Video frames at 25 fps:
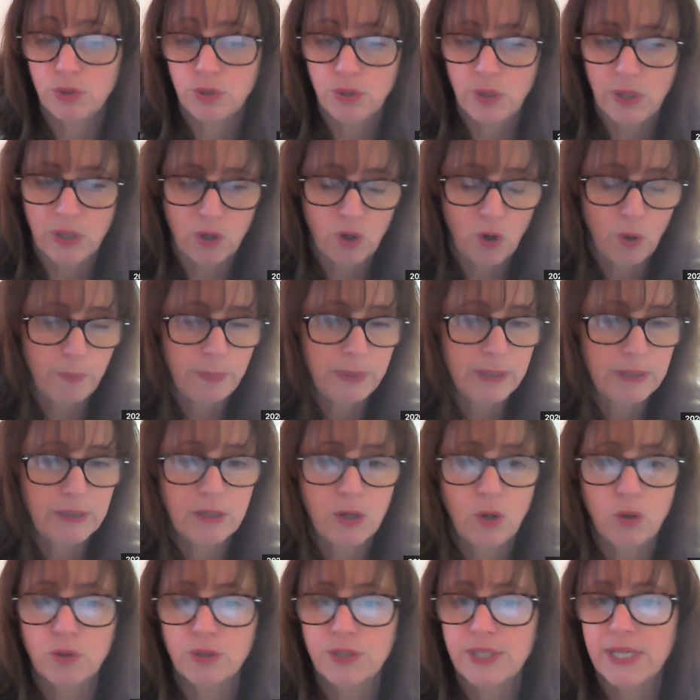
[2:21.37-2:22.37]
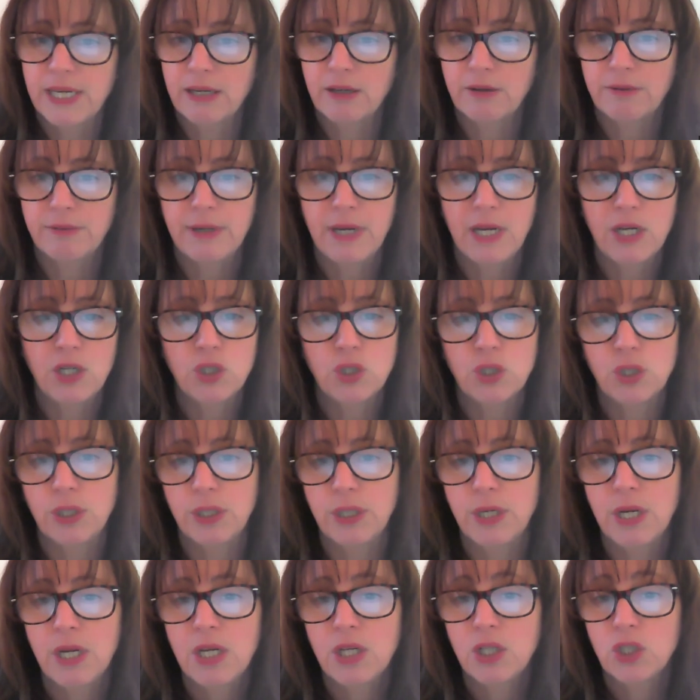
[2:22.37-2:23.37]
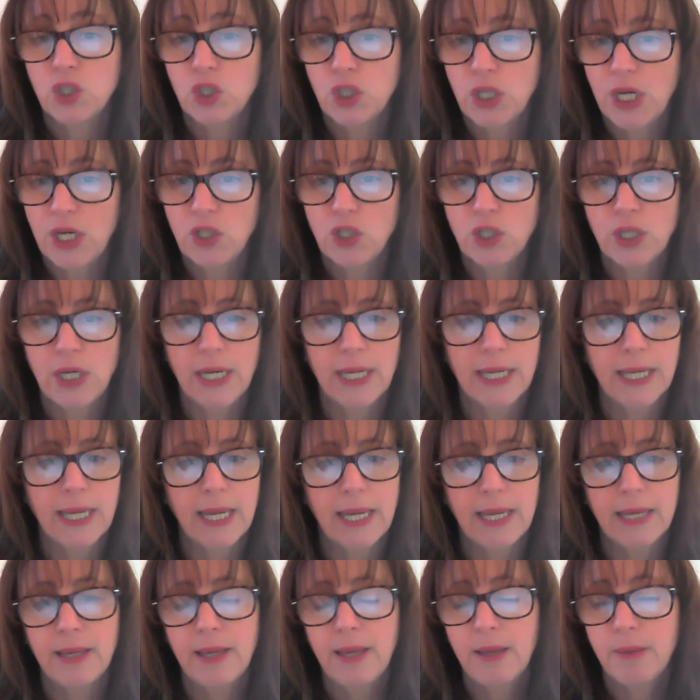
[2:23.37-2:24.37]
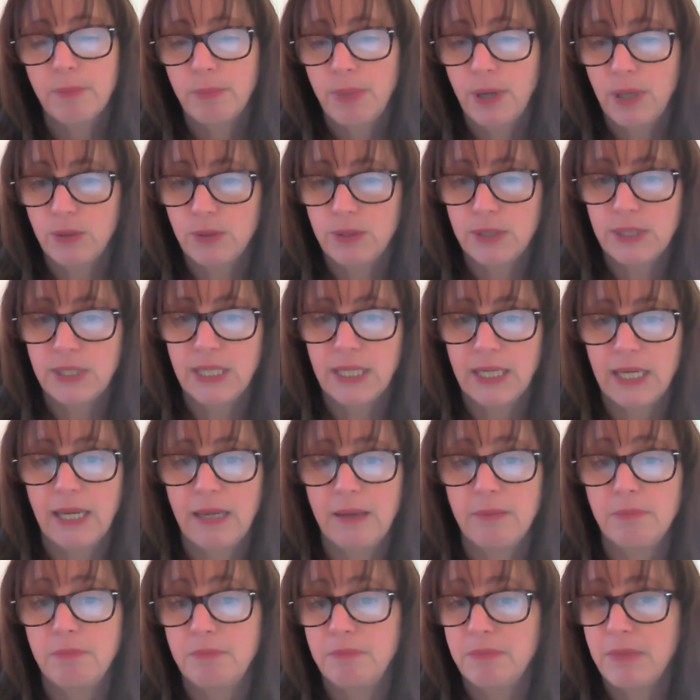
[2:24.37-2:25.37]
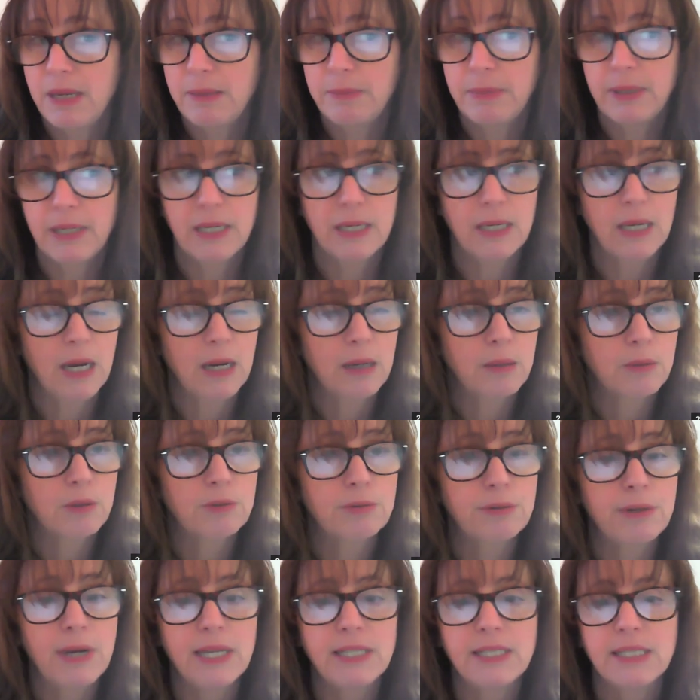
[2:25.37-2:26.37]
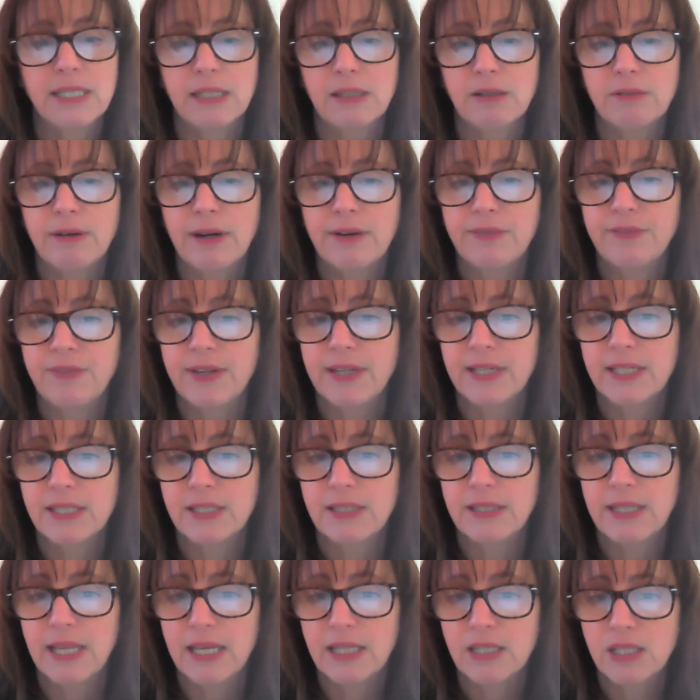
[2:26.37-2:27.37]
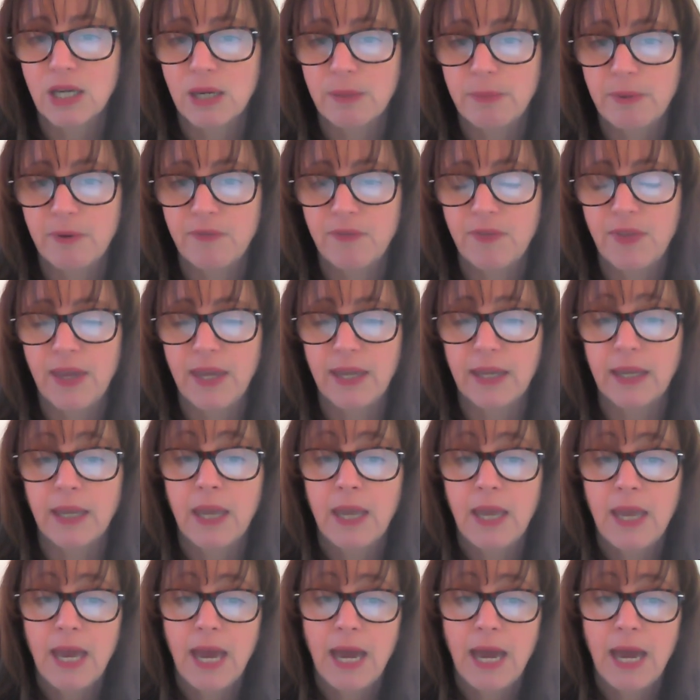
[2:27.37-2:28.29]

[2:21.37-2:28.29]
So it could be content creation, scheduling it, posting it, maybe creating graphics and that type of thing,